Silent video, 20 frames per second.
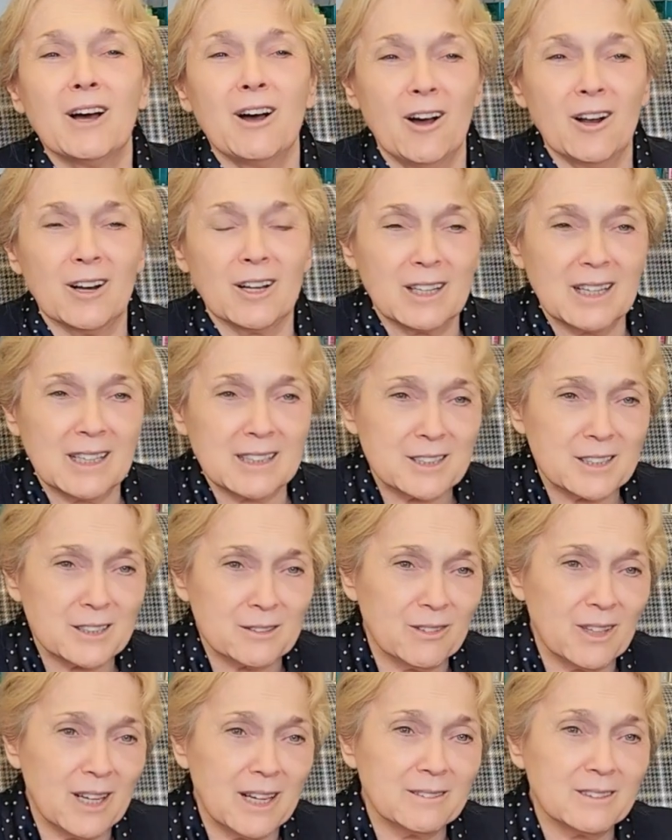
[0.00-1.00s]
the Holocaust
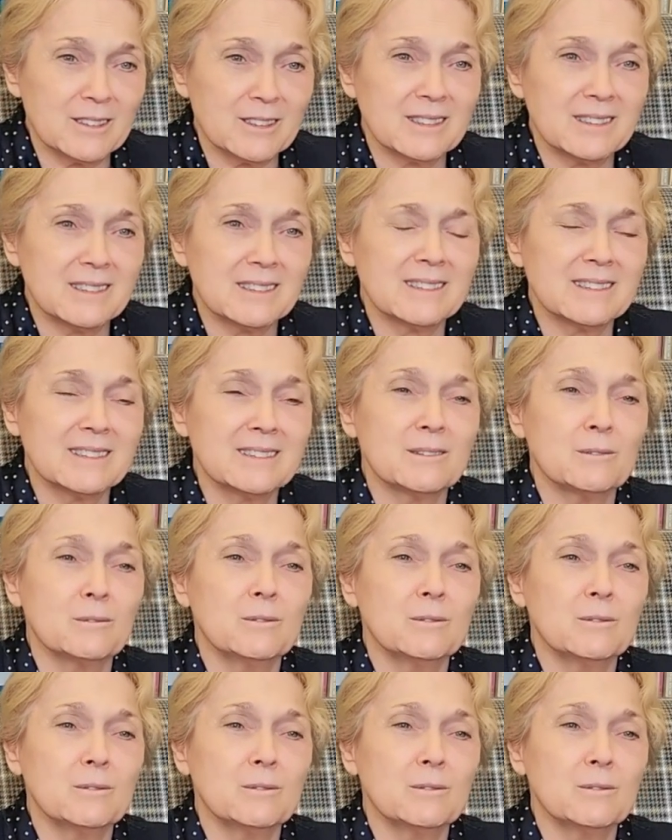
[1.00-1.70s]
survivors.